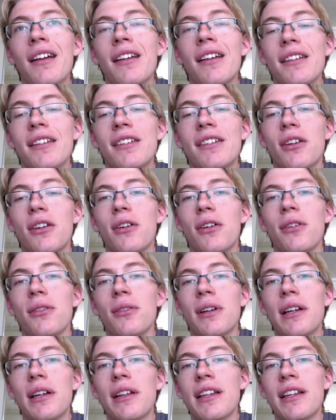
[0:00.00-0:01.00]

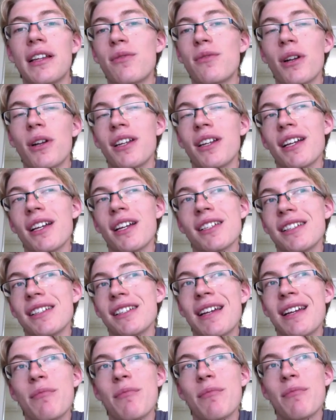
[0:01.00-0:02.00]
So this one doesn't
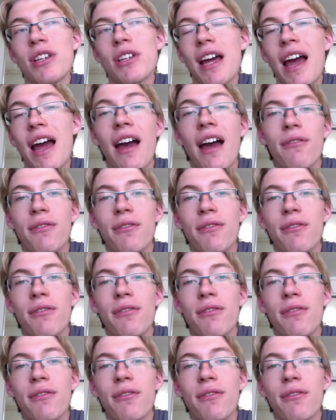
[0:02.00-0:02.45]
seem to have